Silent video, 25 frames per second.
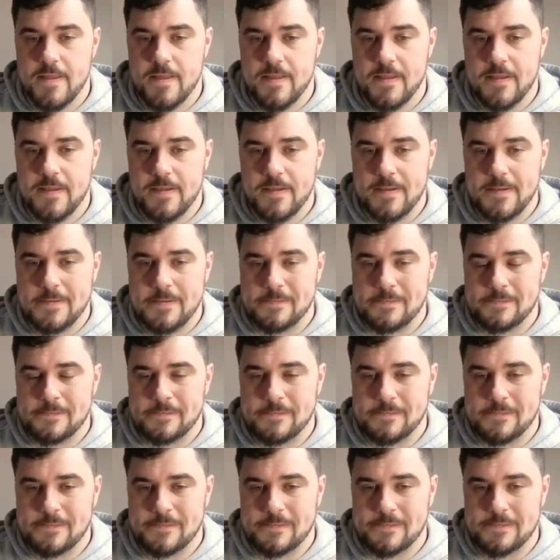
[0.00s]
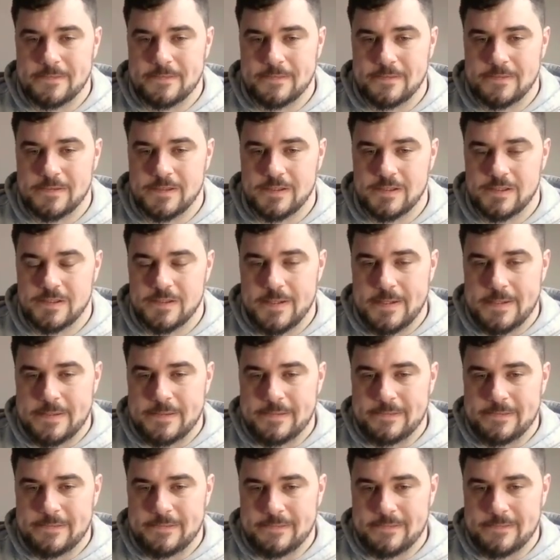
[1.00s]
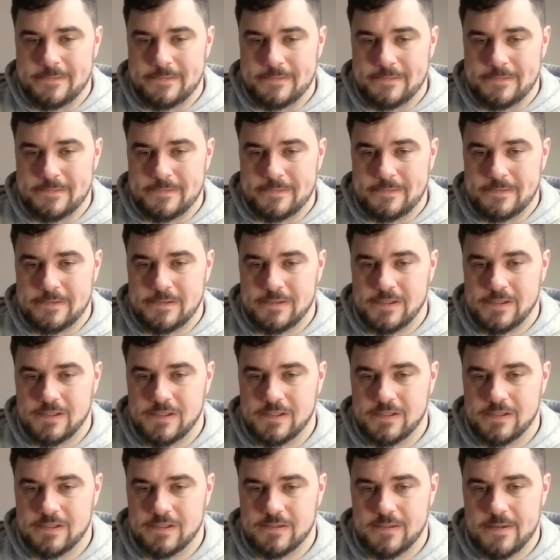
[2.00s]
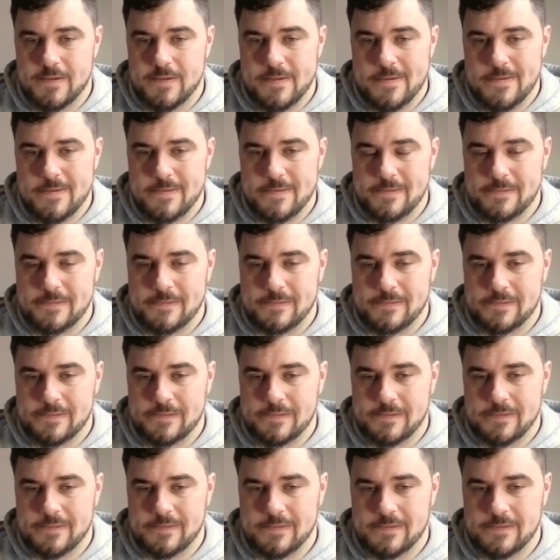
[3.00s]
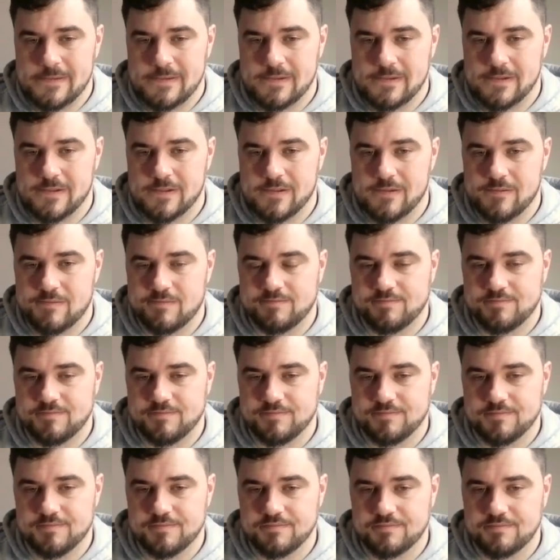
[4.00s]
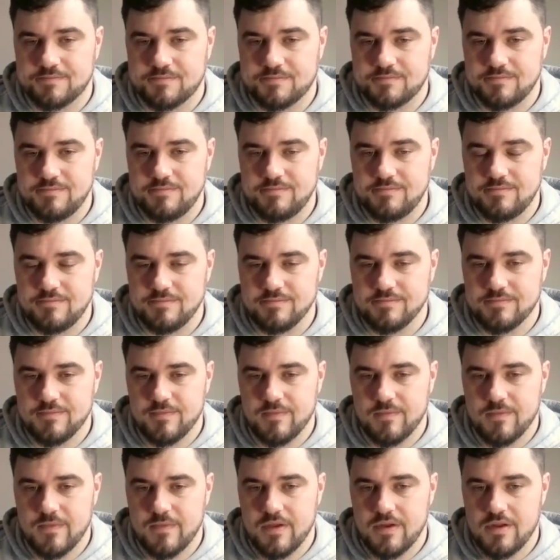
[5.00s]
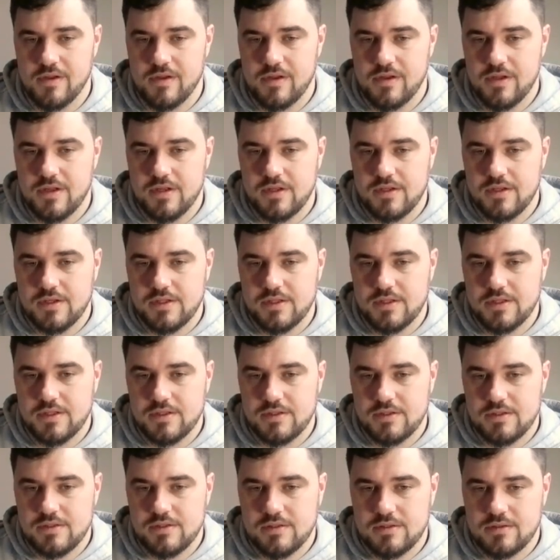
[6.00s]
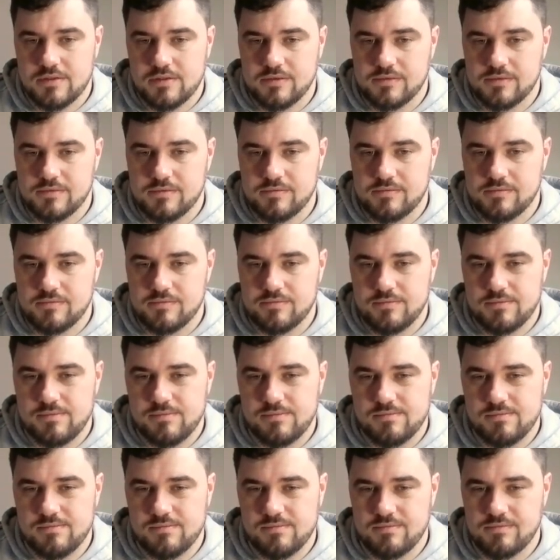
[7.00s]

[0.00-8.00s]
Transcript: No words are spoken by the person on screen.